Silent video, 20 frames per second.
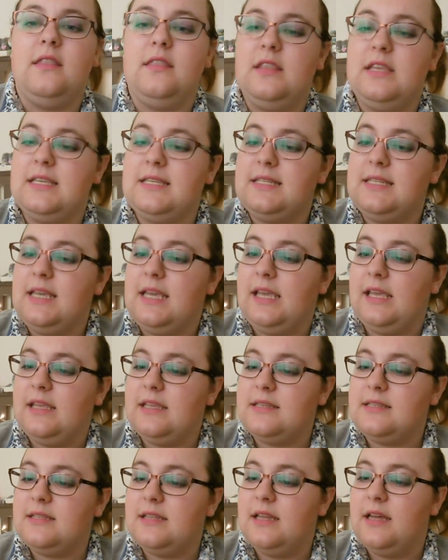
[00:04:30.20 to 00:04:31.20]
This
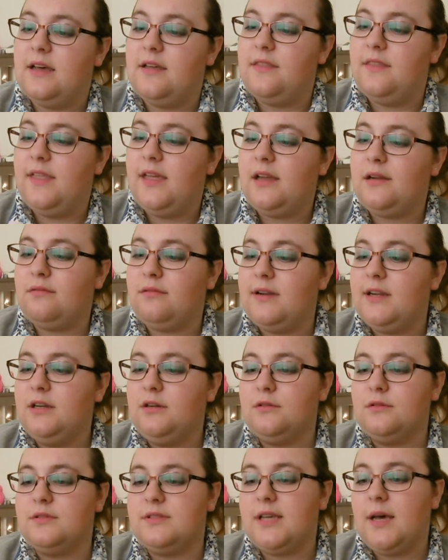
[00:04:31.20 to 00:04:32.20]
is the They're
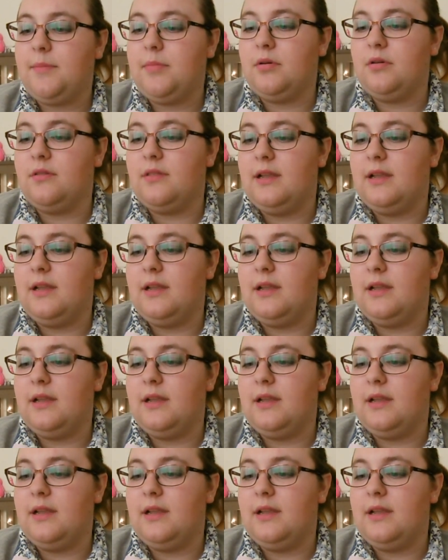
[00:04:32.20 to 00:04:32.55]
Real Double